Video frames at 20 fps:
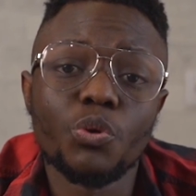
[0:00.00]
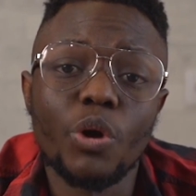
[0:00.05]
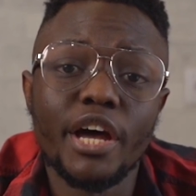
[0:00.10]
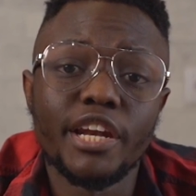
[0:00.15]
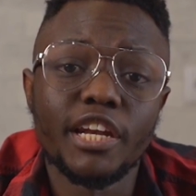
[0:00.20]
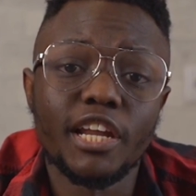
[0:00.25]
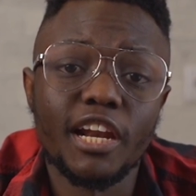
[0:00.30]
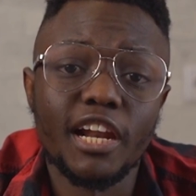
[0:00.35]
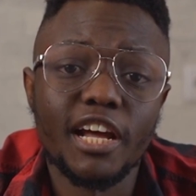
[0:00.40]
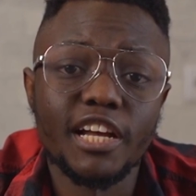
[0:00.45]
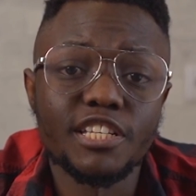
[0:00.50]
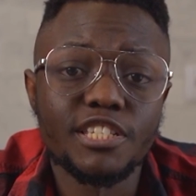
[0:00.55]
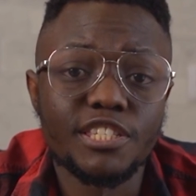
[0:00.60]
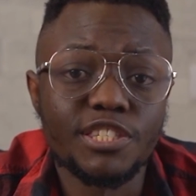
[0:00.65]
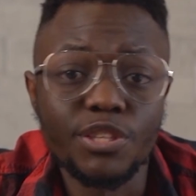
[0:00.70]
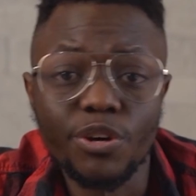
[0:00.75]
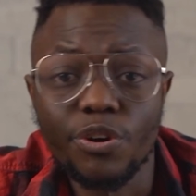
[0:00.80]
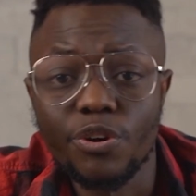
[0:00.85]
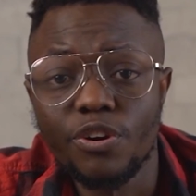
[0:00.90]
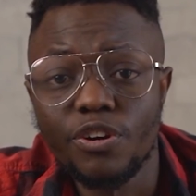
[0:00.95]
analyze
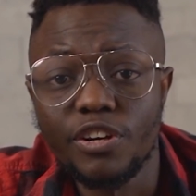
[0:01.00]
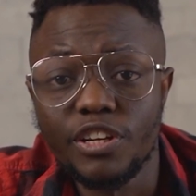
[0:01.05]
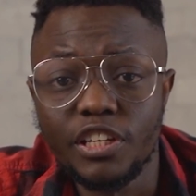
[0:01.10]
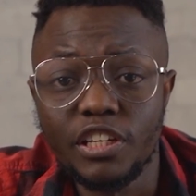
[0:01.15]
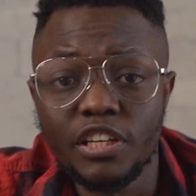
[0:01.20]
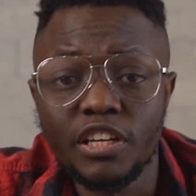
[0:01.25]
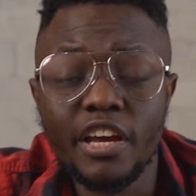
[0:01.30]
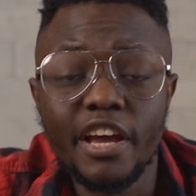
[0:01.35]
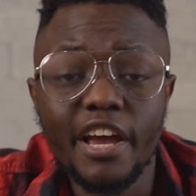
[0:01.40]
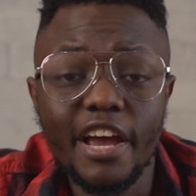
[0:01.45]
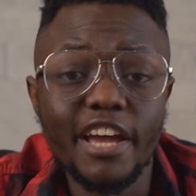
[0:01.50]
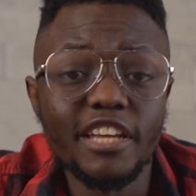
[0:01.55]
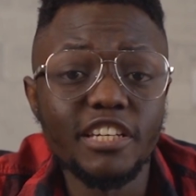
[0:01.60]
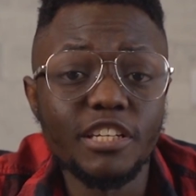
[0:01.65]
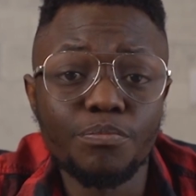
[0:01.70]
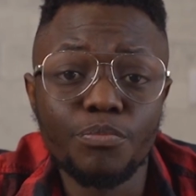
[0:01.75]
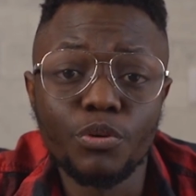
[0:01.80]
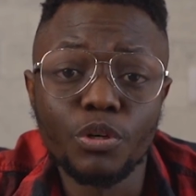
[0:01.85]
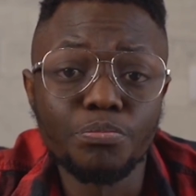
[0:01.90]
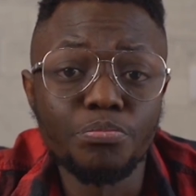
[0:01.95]
thoroughly, and
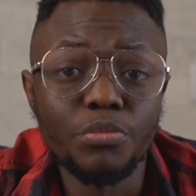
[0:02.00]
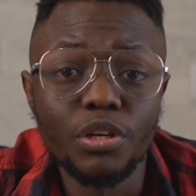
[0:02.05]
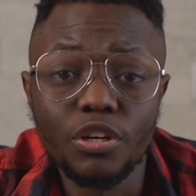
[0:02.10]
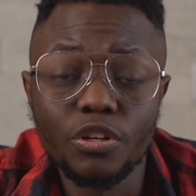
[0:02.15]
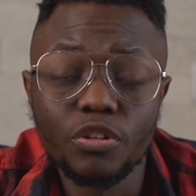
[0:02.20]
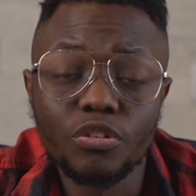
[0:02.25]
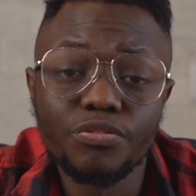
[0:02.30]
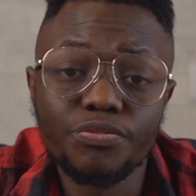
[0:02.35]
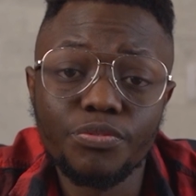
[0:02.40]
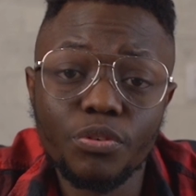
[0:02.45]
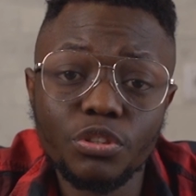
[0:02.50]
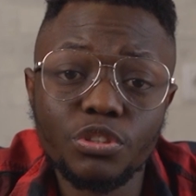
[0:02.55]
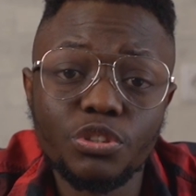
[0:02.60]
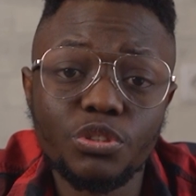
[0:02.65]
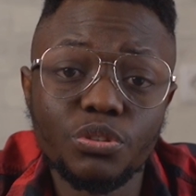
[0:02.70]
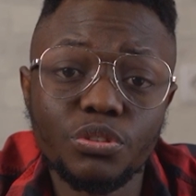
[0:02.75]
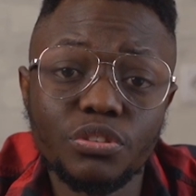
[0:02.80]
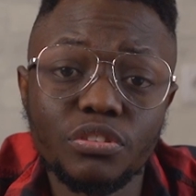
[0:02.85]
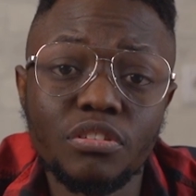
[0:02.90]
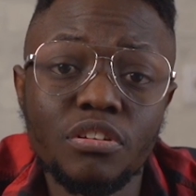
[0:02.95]
it brought me a lot of
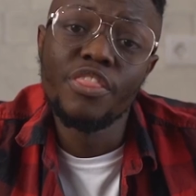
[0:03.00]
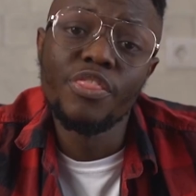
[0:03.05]
fortune.